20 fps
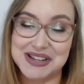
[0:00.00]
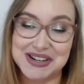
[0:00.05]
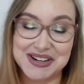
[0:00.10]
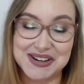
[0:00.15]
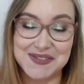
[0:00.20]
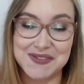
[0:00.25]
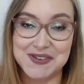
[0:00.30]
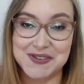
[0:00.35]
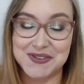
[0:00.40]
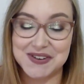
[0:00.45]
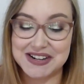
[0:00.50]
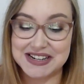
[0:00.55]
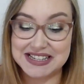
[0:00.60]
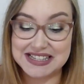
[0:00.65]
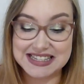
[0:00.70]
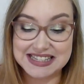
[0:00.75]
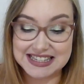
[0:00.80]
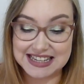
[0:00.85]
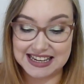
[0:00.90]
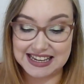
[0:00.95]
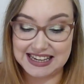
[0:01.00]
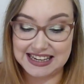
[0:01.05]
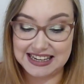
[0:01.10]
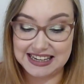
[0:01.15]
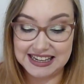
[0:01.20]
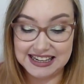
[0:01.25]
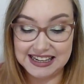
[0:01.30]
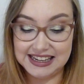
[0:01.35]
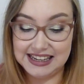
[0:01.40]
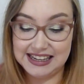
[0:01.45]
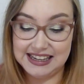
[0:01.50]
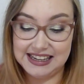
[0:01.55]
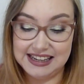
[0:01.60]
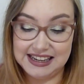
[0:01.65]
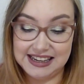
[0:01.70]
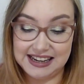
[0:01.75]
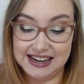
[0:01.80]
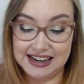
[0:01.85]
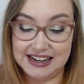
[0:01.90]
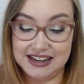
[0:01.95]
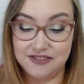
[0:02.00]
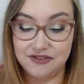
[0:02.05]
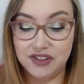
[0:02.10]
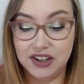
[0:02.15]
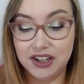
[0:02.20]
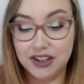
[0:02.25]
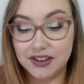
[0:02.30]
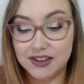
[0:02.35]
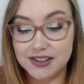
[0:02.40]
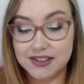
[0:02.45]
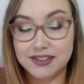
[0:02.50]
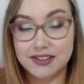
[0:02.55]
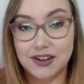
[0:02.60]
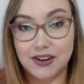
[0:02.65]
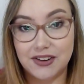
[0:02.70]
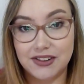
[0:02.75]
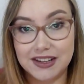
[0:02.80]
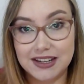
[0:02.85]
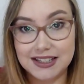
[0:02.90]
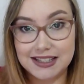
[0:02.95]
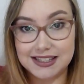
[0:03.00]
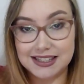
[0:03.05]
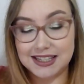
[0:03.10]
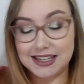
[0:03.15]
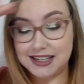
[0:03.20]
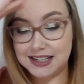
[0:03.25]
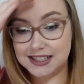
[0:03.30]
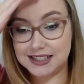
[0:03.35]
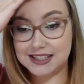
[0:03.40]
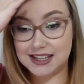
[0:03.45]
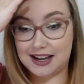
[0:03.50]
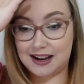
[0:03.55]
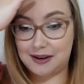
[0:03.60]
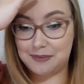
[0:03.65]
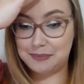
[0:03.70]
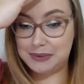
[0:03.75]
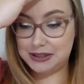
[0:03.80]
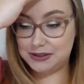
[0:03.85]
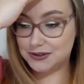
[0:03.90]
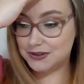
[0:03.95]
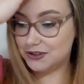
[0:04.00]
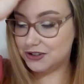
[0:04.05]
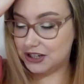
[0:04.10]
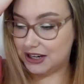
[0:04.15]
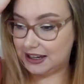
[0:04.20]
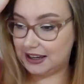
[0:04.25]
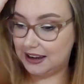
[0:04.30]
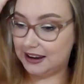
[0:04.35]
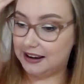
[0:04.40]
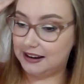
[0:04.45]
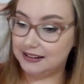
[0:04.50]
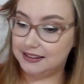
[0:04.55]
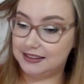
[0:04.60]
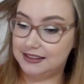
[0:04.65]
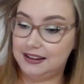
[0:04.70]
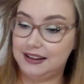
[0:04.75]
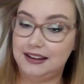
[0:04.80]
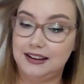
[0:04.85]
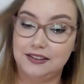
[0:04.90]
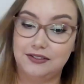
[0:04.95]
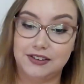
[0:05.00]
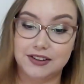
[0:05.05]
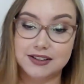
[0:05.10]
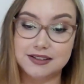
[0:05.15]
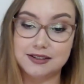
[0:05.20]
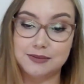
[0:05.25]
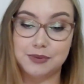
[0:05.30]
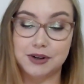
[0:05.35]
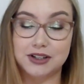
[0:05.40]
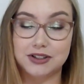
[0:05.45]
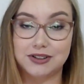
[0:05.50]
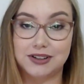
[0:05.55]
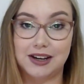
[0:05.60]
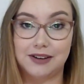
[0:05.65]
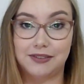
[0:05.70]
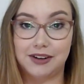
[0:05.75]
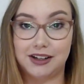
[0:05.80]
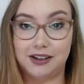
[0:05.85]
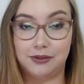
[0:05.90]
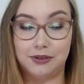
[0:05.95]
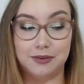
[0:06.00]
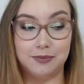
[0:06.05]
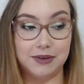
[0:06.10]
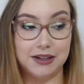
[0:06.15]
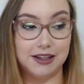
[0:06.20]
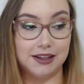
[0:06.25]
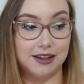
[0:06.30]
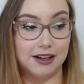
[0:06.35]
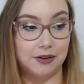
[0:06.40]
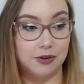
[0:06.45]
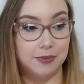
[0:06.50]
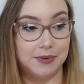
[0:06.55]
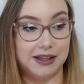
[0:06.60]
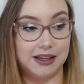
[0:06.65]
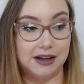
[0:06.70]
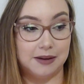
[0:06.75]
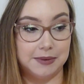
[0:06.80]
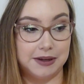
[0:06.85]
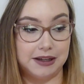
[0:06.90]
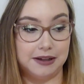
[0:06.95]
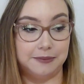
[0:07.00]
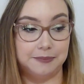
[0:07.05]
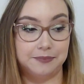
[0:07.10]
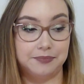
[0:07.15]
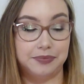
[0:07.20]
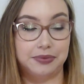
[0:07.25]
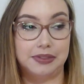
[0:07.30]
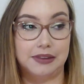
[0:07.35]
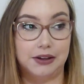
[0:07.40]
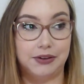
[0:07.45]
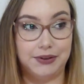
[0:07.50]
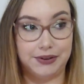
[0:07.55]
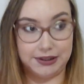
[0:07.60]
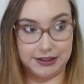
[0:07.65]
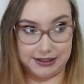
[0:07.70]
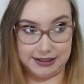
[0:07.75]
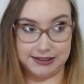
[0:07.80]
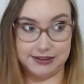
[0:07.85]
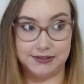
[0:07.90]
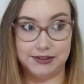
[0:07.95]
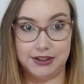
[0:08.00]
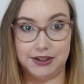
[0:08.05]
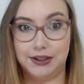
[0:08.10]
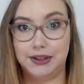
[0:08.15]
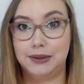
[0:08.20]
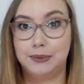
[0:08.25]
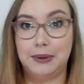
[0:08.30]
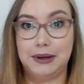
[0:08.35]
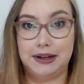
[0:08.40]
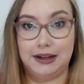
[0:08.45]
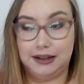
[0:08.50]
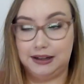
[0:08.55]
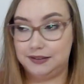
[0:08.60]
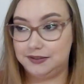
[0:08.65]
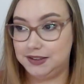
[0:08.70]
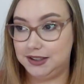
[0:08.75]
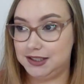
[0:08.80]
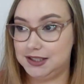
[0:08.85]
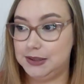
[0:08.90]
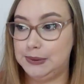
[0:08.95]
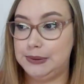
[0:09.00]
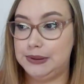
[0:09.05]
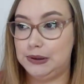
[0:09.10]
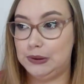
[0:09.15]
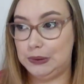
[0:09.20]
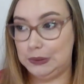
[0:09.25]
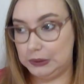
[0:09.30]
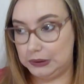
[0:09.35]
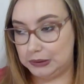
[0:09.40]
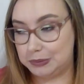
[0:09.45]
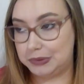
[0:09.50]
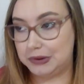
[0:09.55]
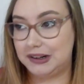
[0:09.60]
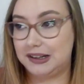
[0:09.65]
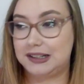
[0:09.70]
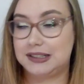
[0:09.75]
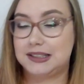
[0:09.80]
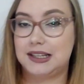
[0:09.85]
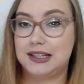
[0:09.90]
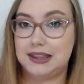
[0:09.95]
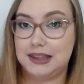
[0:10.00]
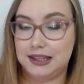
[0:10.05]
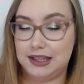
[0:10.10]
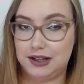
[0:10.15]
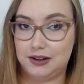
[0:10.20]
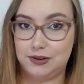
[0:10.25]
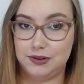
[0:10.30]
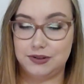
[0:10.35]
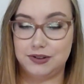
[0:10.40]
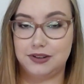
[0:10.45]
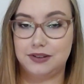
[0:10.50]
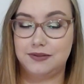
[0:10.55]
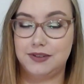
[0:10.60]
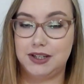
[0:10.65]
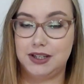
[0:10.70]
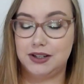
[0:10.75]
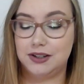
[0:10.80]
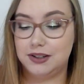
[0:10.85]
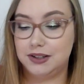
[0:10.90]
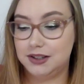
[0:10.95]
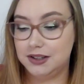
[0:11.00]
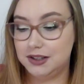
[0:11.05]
if you want to see any videos on these things. But do check out the first impression Get Ready With Me. That will be coming, not the next video, the one after, because I want to haul the products and then I'll do the video.